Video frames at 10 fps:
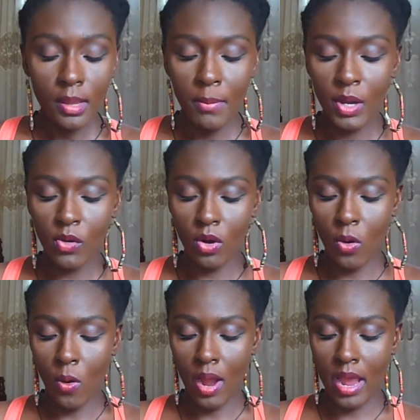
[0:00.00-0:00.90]

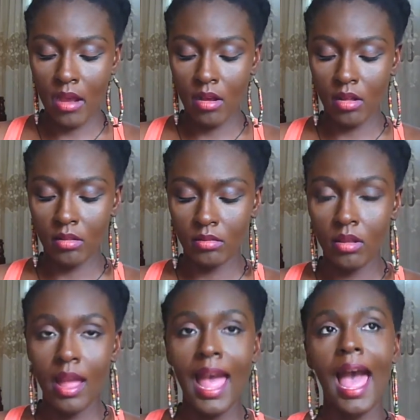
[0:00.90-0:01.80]
mineral oil,
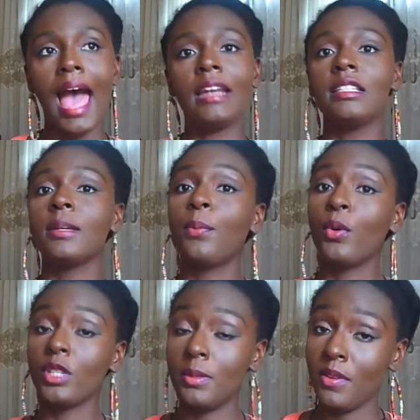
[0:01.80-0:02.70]
and it's
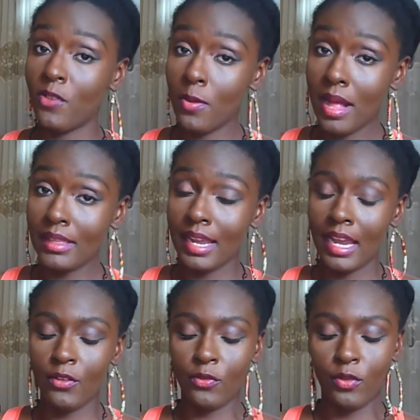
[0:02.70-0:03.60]
supposed to be
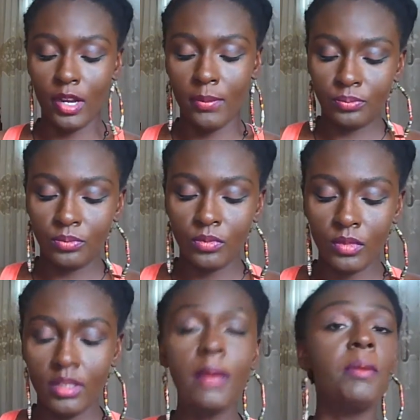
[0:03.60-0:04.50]
formaldehyde-free.
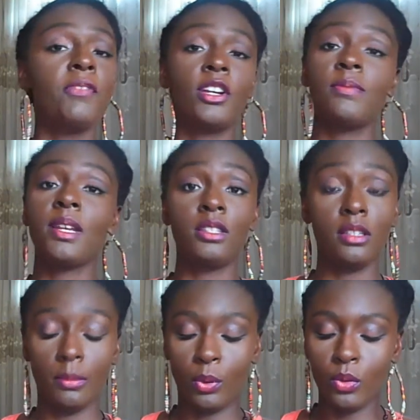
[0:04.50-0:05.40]
Let me first
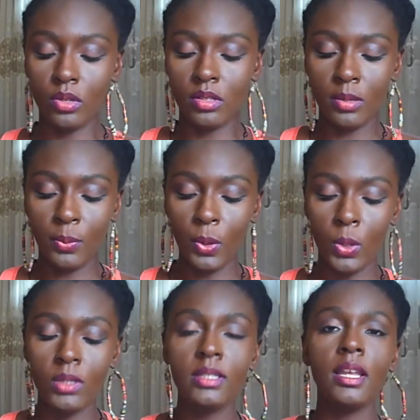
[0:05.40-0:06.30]
mention the pros. The
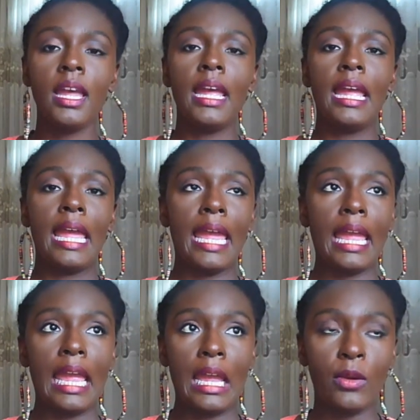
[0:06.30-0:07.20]
pros,
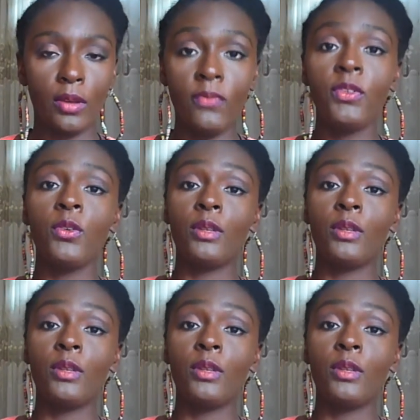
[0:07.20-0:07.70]
if you